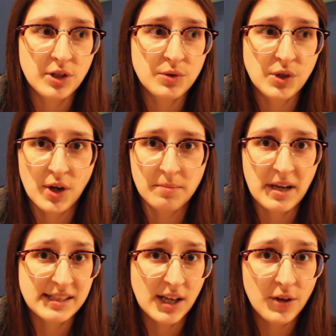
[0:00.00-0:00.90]
use on
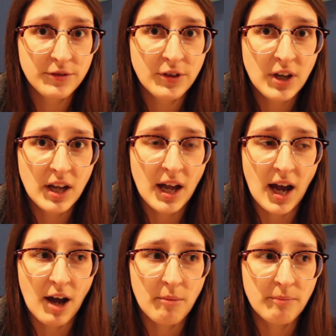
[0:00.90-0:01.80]
myself.
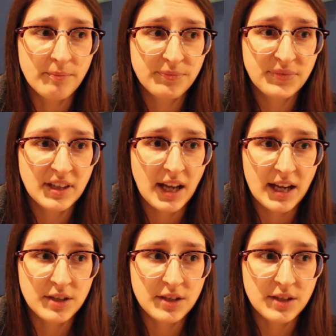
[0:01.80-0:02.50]
I